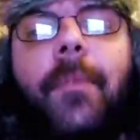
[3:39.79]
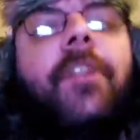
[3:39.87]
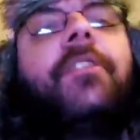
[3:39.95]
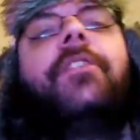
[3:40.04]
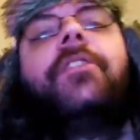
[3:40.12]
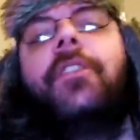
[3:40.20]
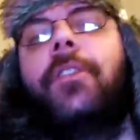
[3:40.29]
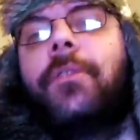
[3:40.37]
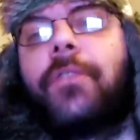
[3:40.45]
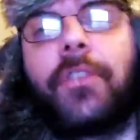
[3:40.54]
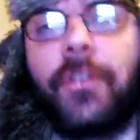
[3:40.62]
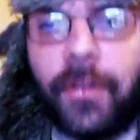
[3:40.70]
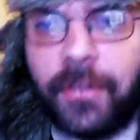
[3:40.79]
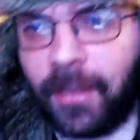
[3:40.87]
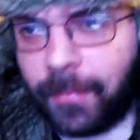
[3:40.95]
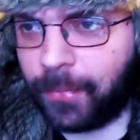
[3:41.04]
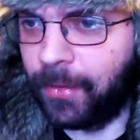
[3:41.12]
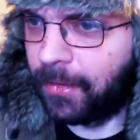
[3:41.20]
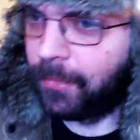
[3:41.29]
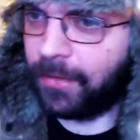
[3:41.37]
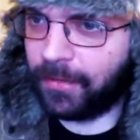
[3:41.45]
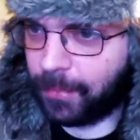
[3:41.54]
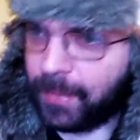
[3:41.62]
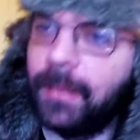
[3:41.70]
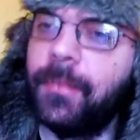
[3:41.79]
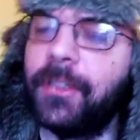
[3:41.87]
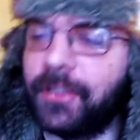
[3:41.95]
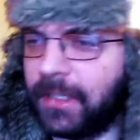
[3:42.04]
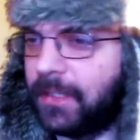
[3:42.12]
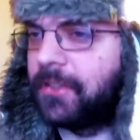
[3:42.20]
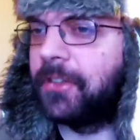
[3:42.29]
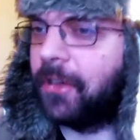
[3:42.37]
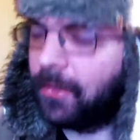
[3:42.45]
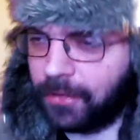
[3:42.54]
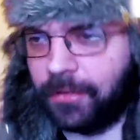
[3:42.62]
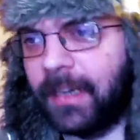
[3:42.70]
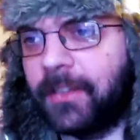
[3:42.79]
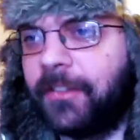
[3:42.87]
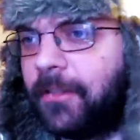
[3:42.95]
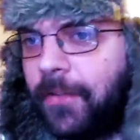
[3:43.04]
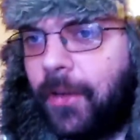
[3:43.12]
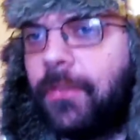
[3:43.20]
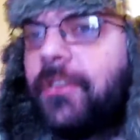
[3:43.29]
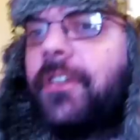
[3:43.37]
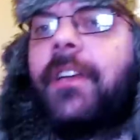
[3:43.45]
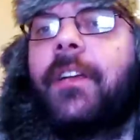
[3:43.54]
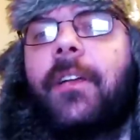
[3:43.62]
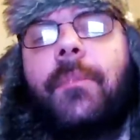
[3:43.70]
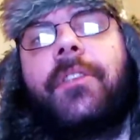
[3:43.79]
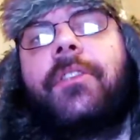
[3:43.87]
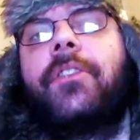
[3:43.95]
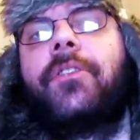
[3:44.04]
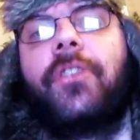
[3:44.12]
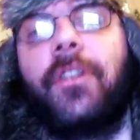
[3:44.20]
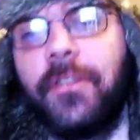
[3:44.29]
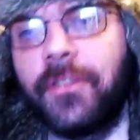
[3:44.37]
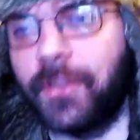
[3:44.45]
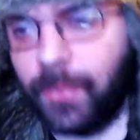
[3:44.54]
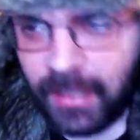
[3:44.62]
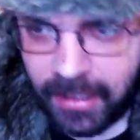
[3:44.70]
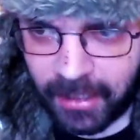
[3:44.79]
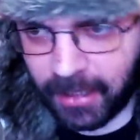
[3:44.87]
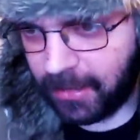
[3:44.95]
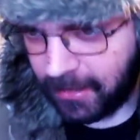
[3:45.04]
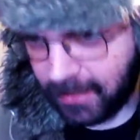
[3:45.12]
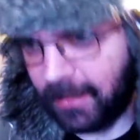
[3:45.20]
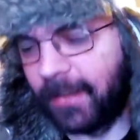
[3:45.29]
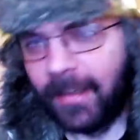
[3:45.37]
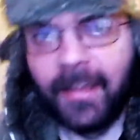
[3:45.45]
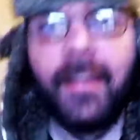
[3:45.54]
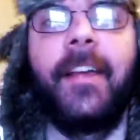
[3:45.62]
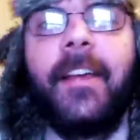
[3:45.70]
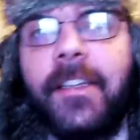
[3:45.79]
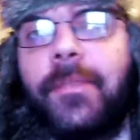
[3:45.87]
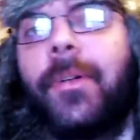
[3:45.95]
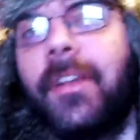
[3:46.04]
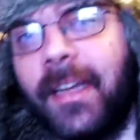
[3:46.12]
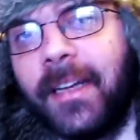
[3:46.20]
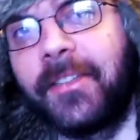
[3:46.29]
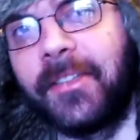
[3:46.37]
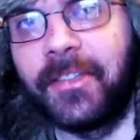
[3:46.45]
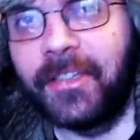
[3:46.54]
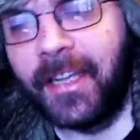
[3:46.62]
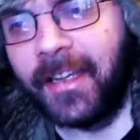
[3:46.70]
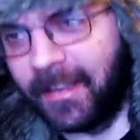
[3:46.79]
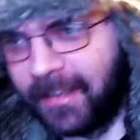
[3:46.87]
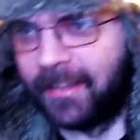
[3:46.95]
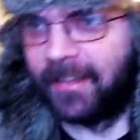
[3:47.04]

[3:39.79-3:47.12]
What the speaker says: at Munted News caught up with the BBC's co-director of hoaxing, Mr. John Sweeney. Here's what he had to say.